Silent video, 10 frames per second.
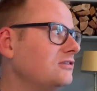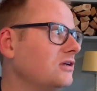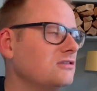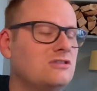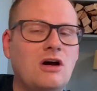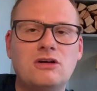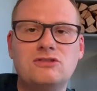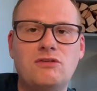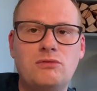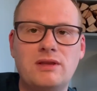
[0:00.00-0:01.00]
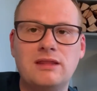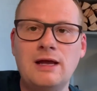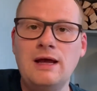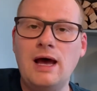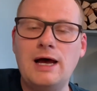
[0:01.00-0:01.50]
So it starts off with
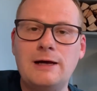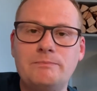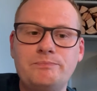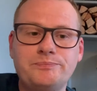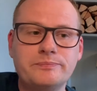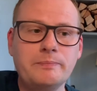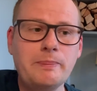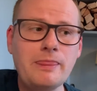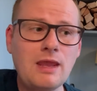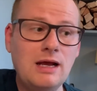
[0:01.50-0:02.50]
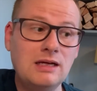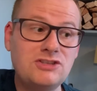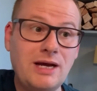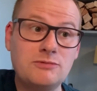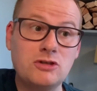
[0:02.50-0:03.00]
a
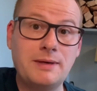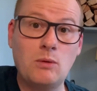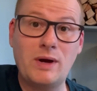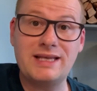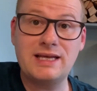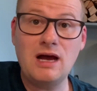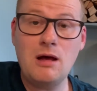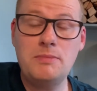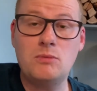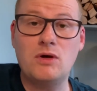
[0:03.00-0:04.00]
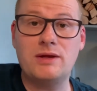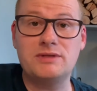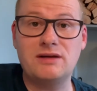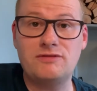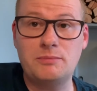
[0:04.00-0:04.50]
chapter about waking up and what they
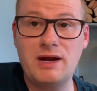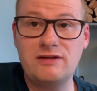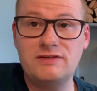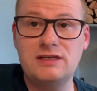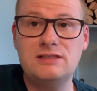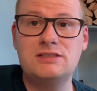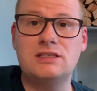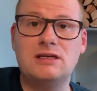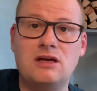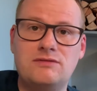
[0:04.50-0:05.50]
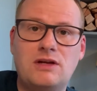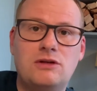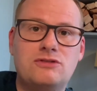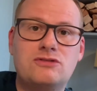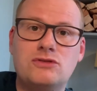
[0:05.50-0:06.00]
would have for breakfast, and it kind of
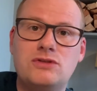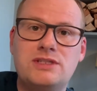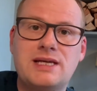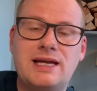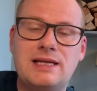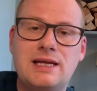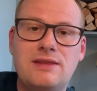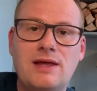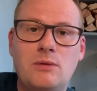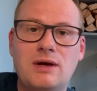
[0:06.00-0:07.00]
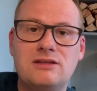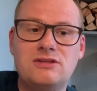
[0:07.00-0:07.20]
goes through the day in that way.